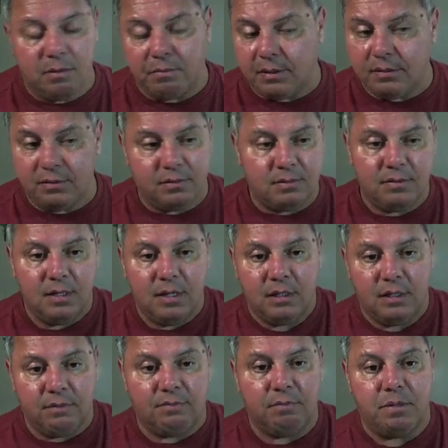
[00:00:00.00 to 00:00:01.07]
But
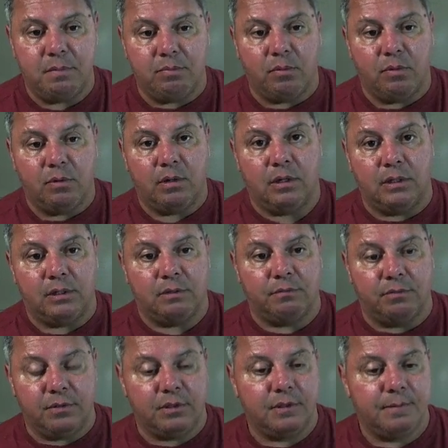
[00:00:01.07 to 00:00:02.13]
different people are
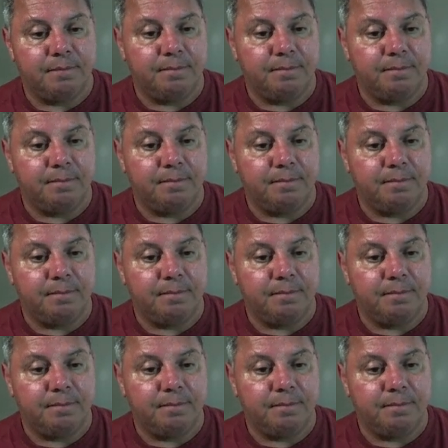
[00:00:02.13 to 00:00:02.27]
different.